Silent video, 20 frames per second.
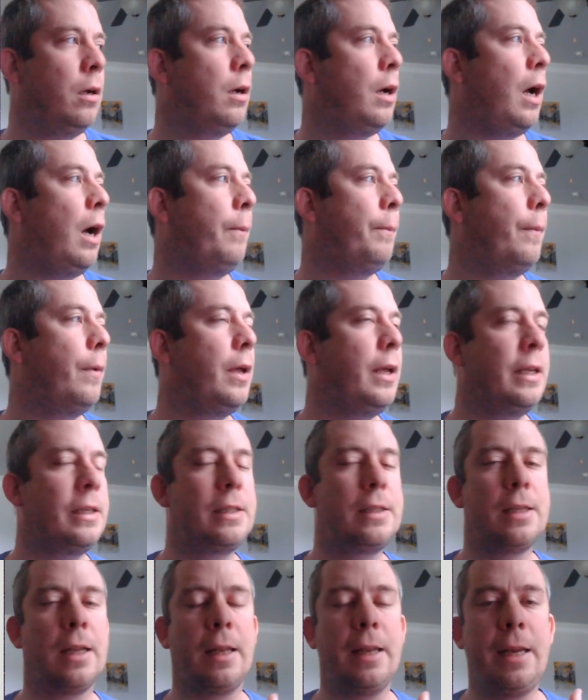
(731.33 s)
Um, it's
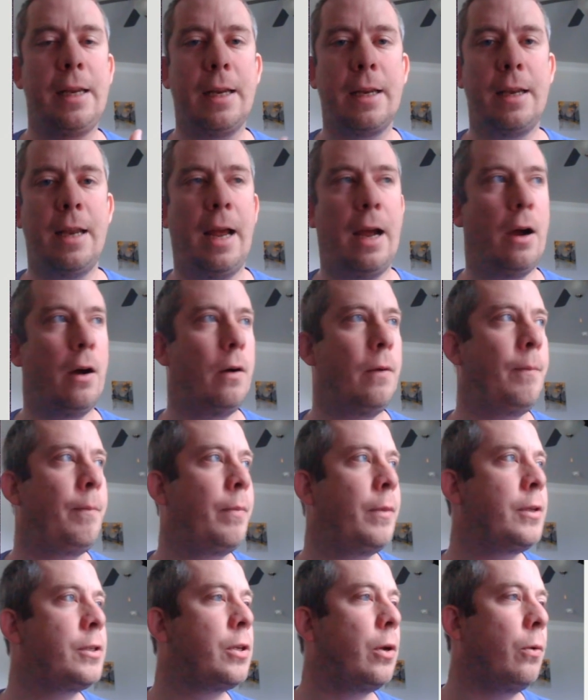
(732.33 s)
deleted now.
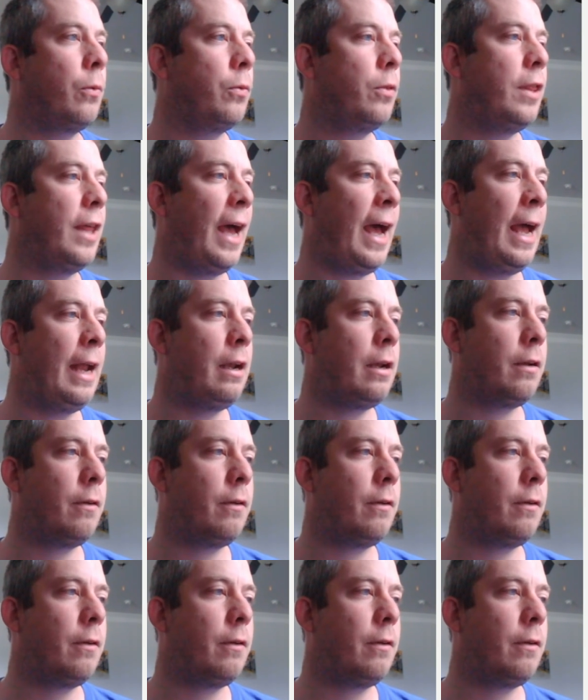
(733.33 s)
So that